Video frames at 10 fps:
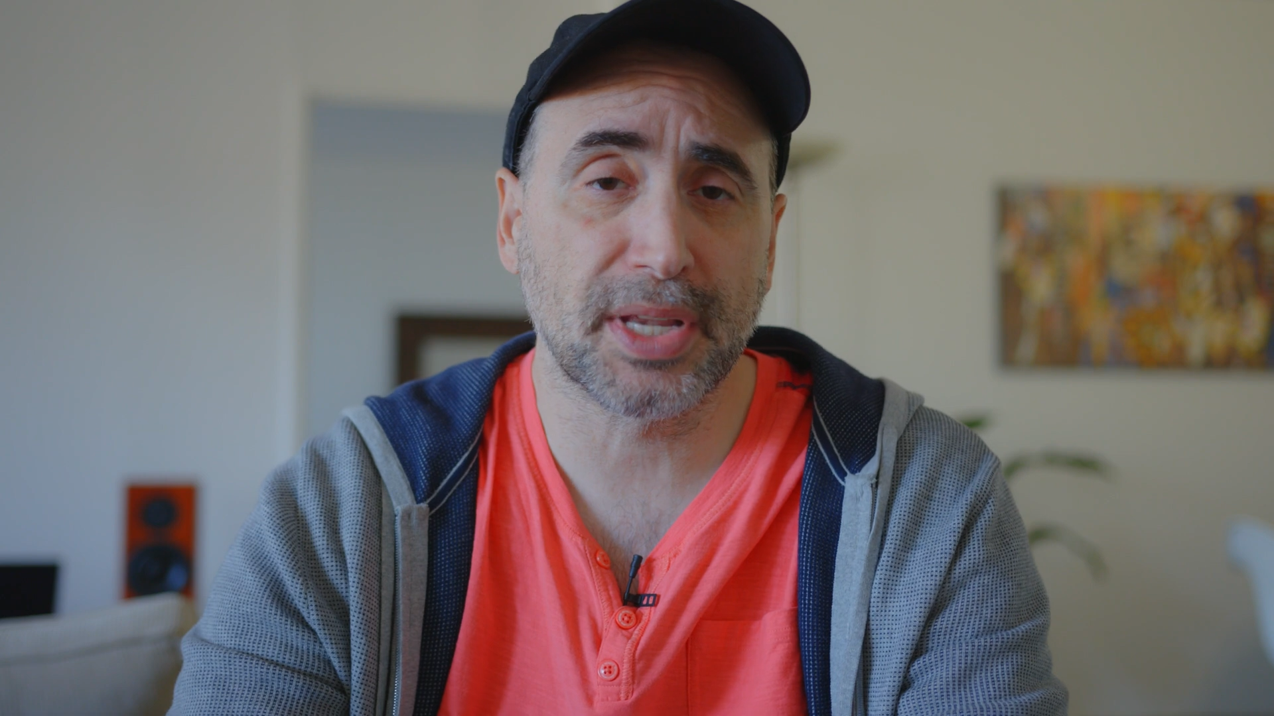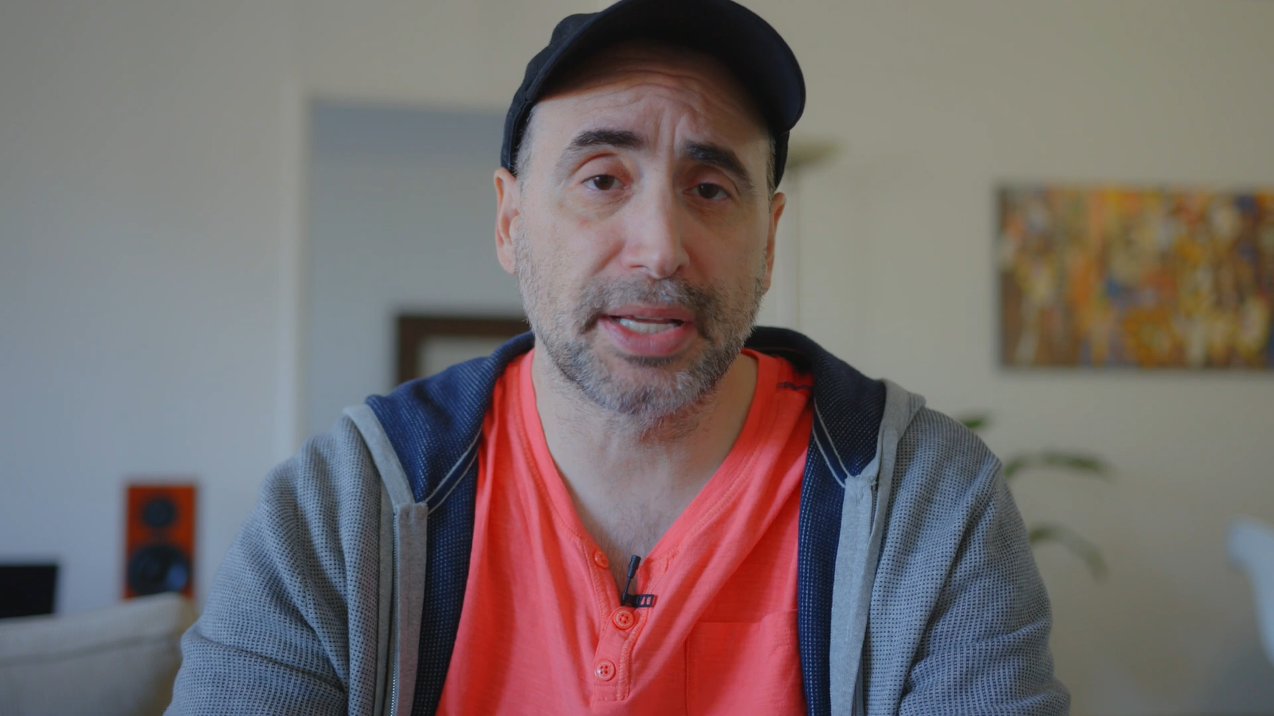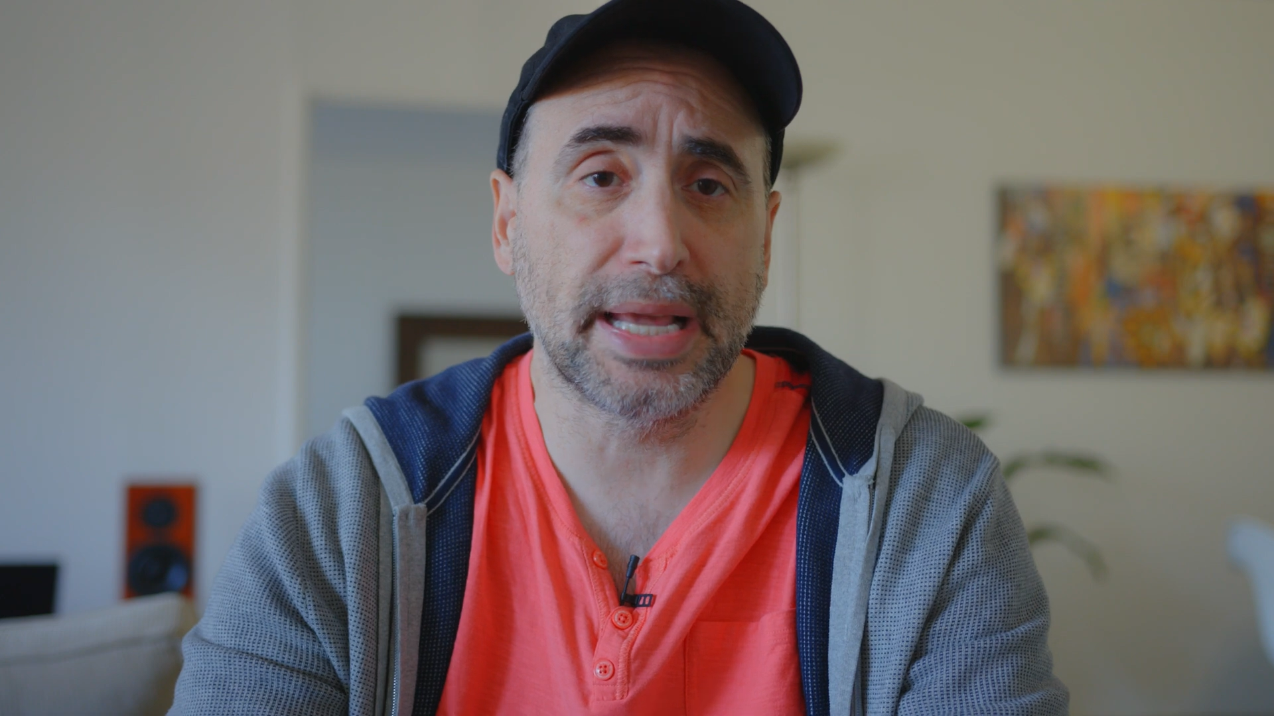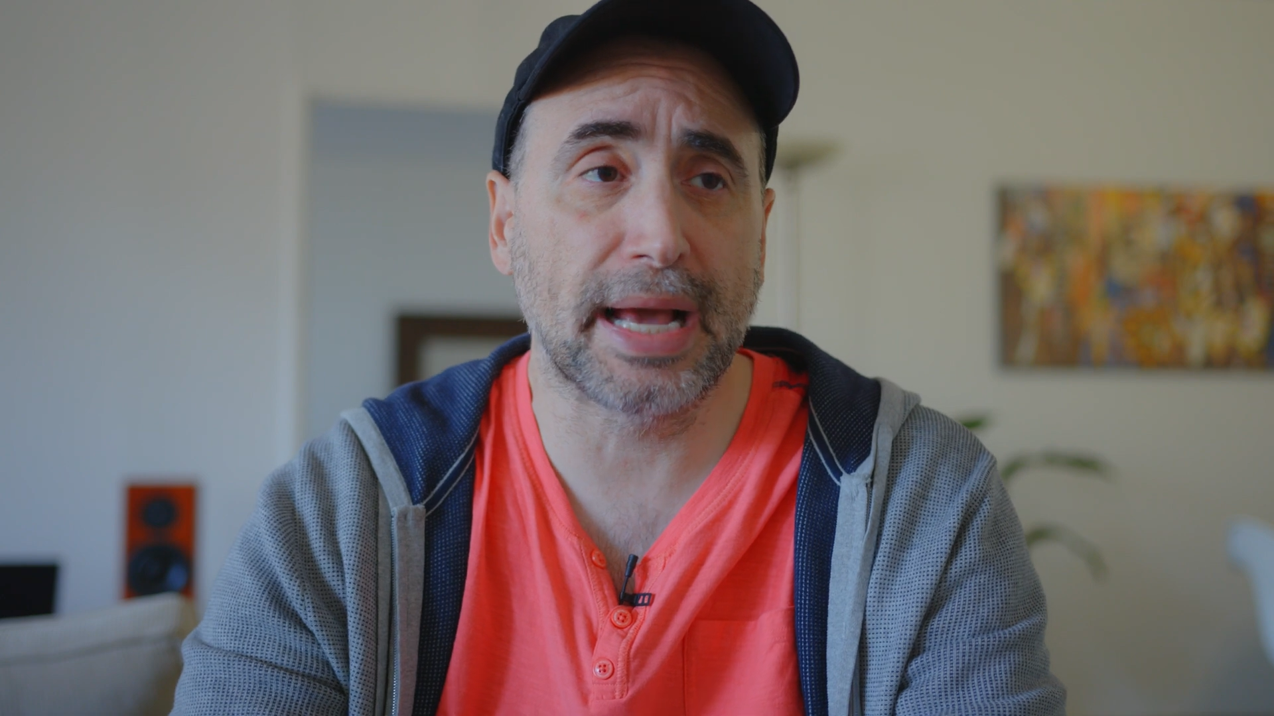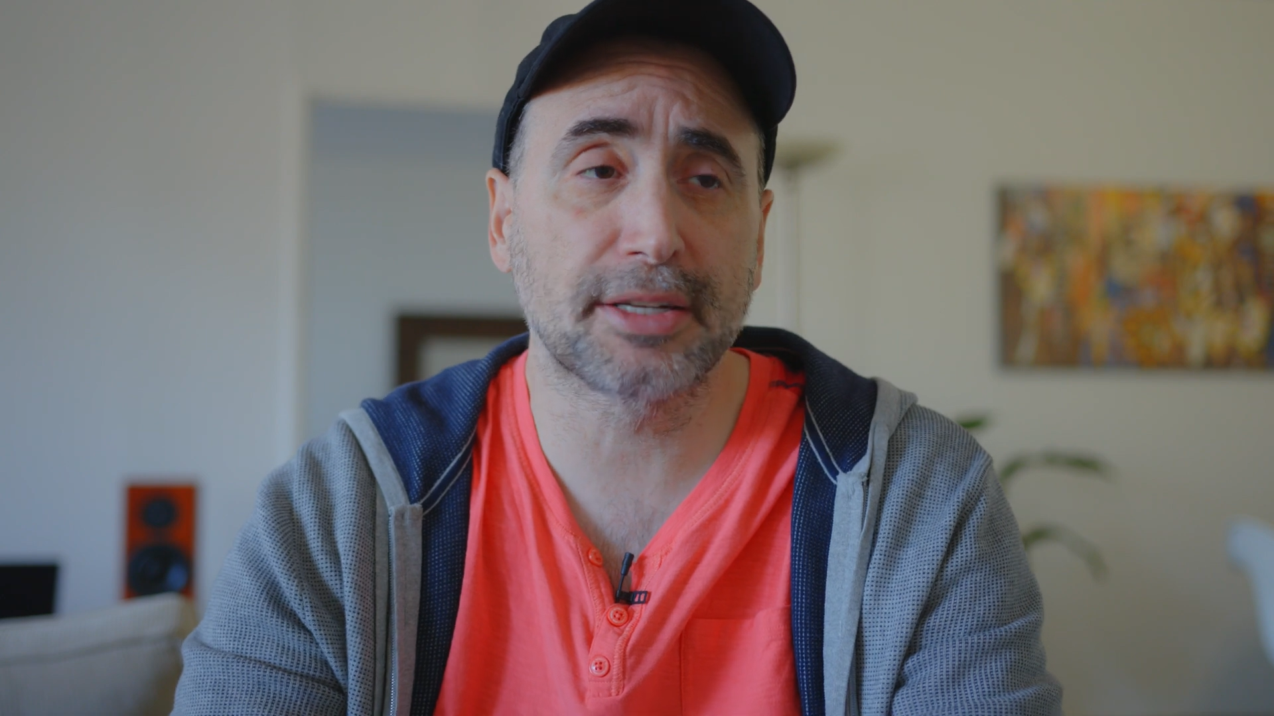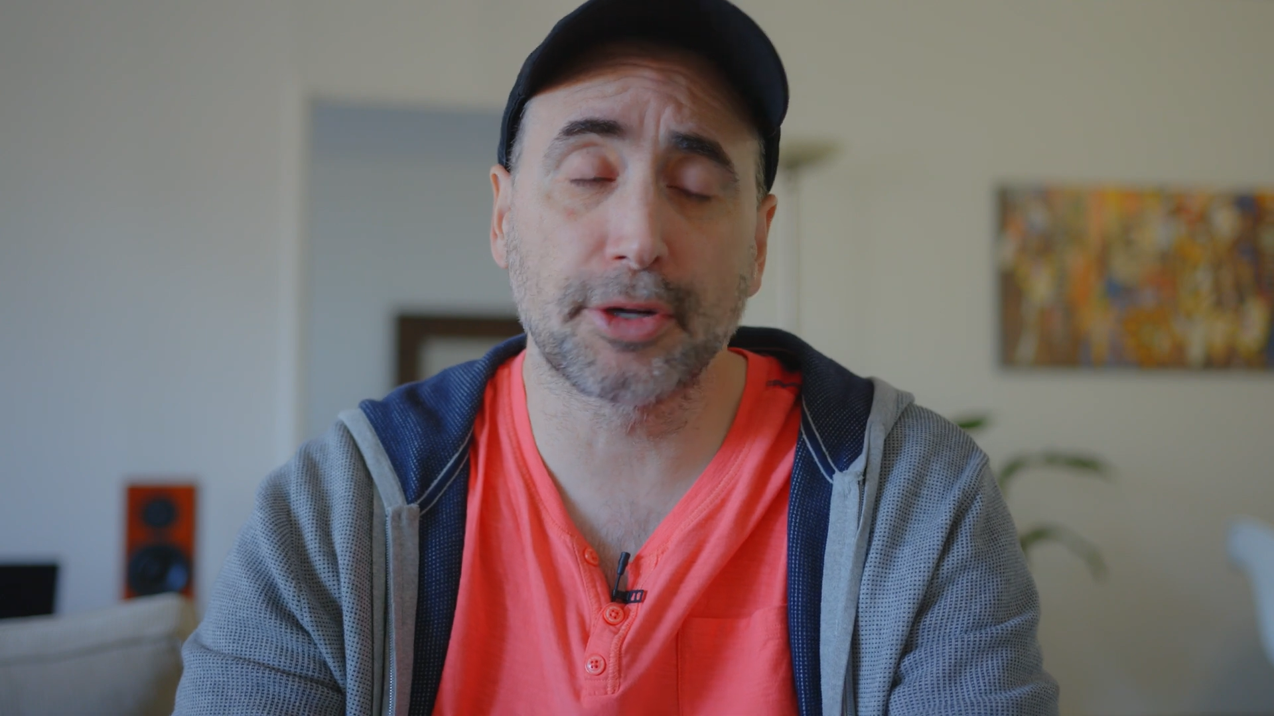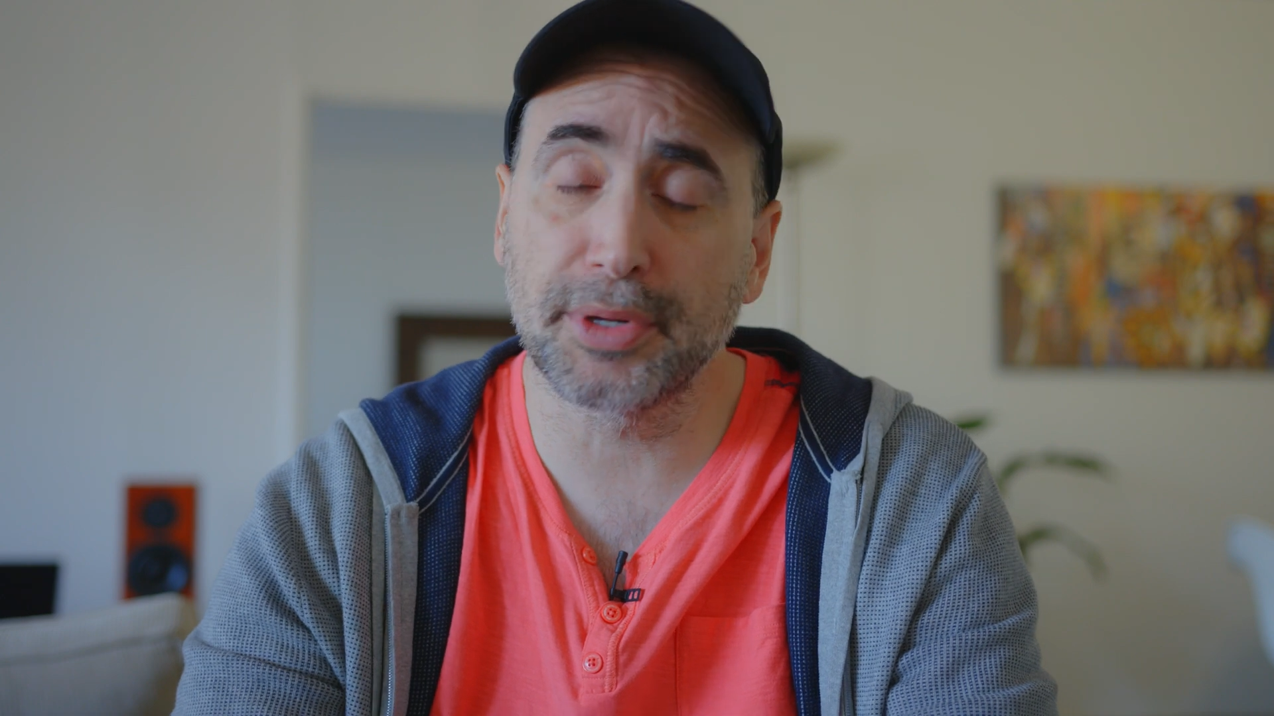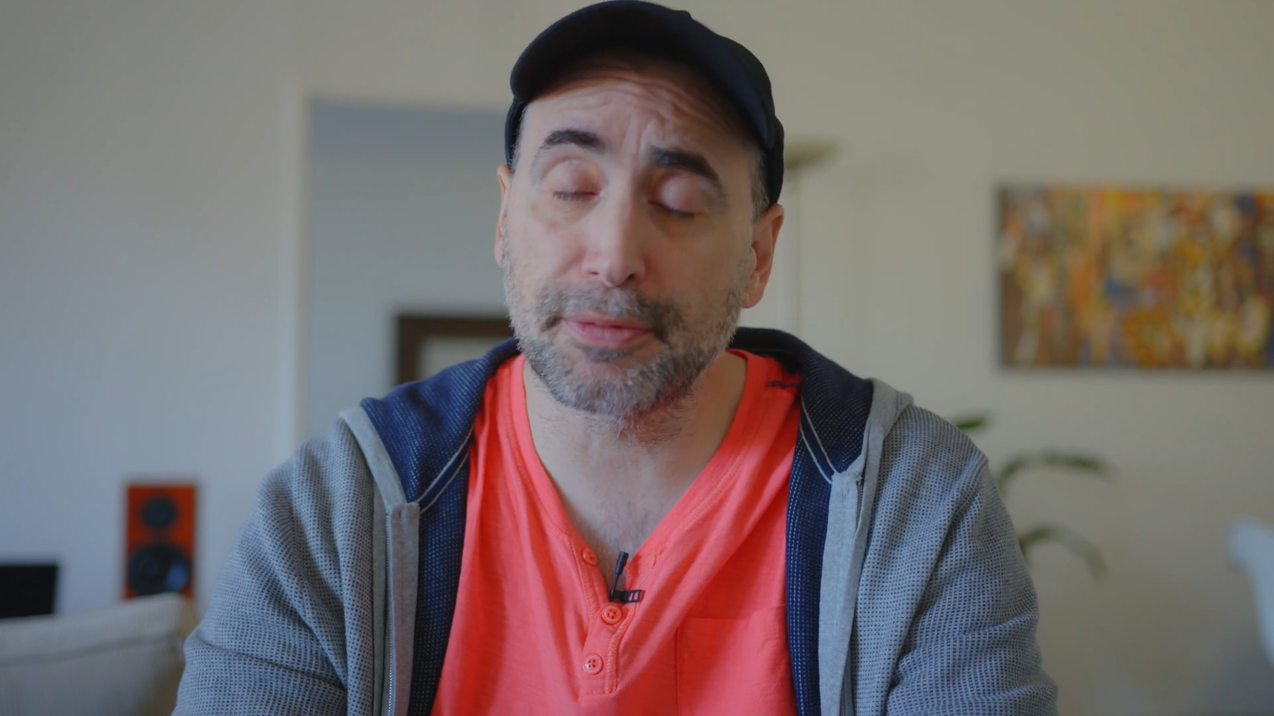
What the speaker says: Yeah, so in